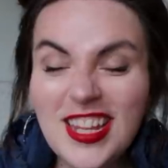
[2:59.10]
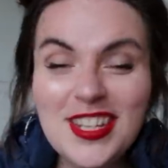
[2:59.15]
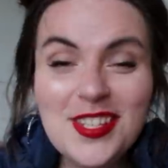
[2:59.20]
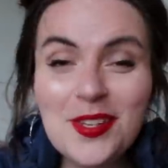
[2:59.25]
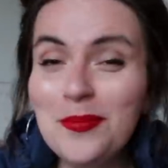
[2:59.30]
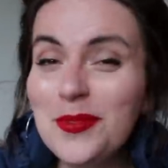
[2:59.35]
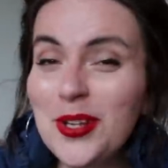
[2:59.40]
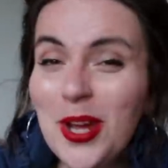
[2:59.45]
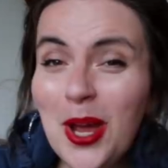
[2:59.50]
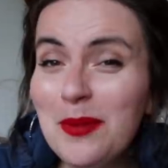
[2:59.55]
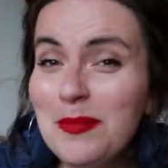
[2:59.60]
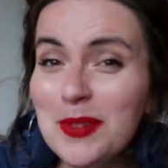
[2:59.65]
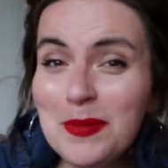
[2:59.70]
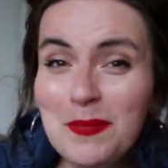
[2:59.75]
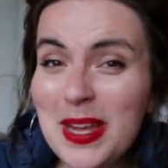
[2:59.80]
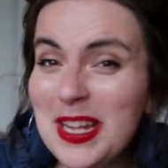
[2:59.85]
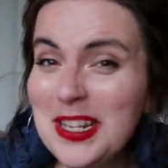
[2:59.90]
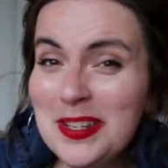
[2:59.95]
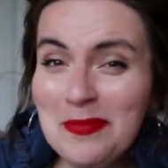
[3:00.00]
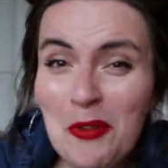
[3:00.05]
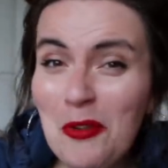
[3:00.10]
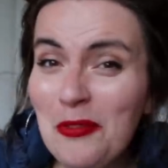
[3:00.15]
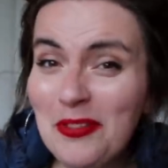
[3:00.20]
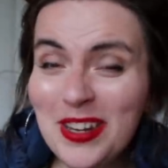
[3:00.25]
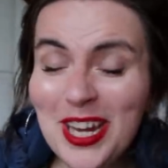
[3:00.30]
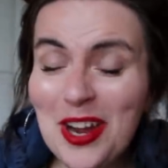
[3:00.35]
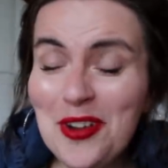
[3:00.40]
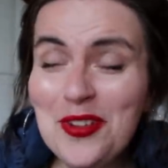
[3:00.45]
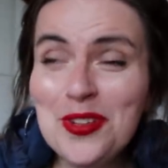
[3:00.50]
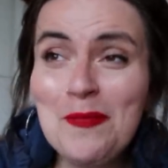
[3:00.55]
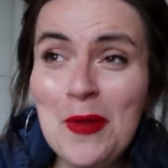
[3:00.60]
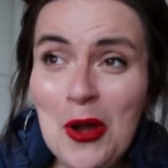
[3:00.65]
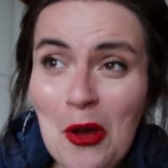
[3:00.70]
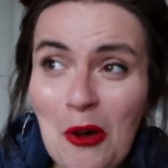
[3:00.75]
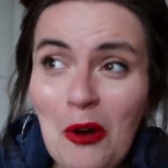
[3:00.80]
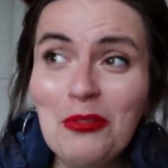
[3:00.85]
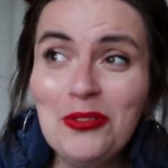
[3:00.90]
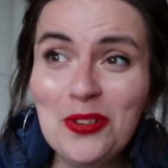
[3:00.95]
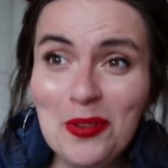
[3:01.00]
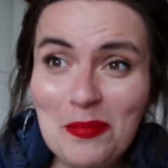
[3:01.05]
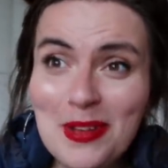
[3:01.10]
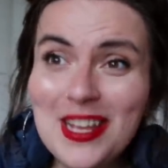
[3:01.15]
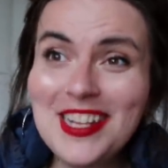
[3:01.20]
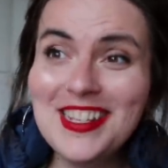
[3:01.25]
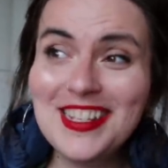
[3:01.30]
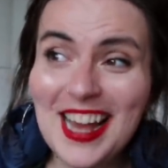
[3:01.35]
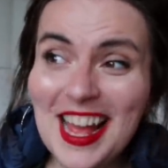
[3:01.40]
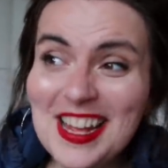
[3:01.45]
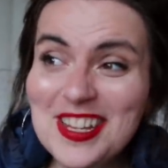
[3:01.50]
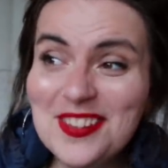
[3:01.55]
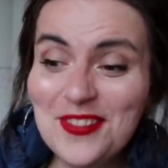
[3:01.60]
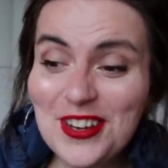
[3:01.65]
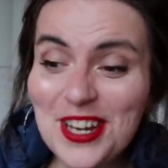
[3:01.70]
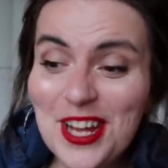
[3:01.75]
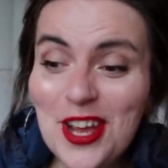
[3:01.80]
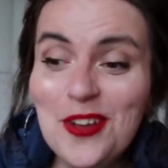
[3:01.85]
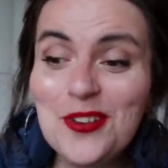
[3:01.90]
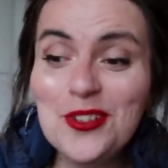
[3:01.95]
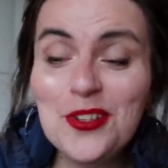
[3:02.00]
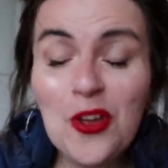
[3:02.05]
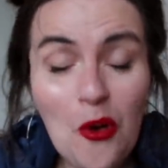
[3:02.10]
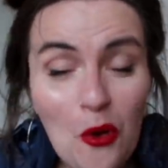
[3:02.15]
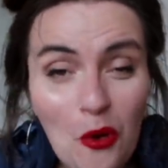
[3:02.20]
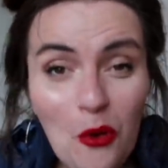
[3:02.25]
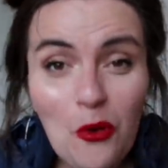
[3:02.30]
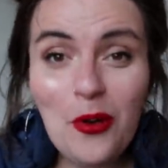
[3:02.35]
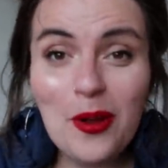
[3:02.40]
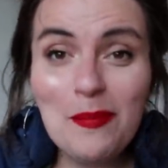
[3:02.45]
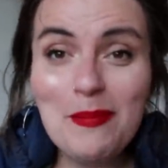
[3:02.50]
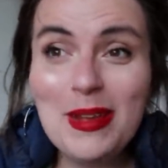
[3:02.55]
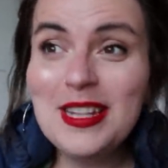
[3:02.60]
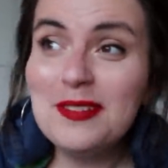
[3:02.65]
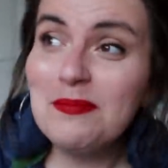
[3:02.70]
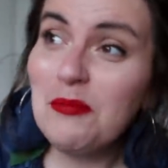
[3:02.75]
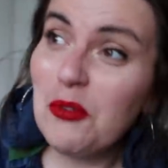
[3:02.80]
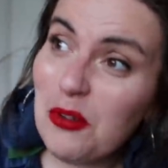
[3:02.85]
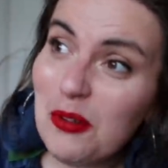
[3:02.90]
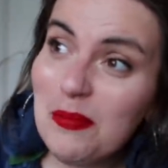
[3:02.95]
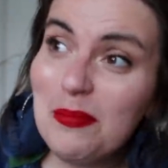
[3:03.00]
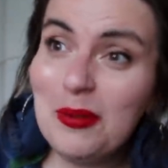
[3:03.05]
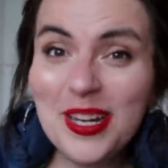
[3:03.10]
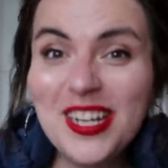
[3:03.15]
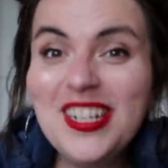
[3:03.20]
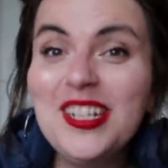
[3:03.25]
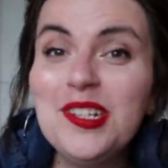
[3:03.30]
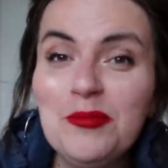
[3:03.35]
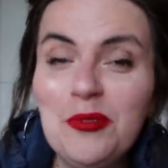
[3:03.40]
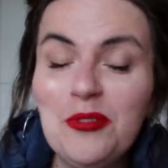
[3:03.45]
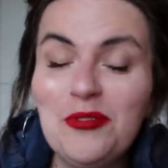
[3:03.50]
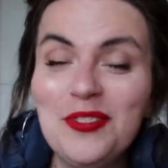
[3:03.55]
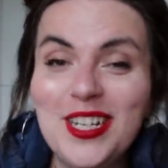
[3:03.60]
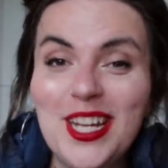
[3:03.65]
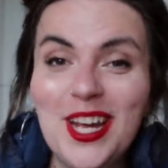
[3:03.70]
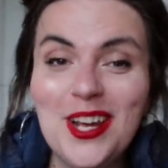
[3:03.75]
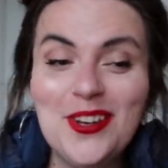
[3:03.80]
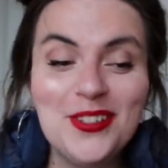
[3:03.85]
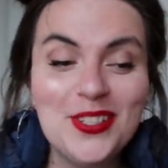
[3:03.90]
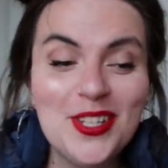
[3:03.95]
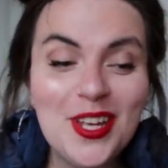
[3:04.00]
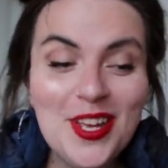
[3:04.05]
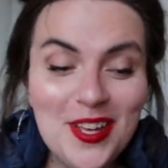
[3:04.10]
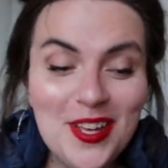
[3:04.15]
That sometimes means more videos, but it often means less videos, or it means more unpredictable videos.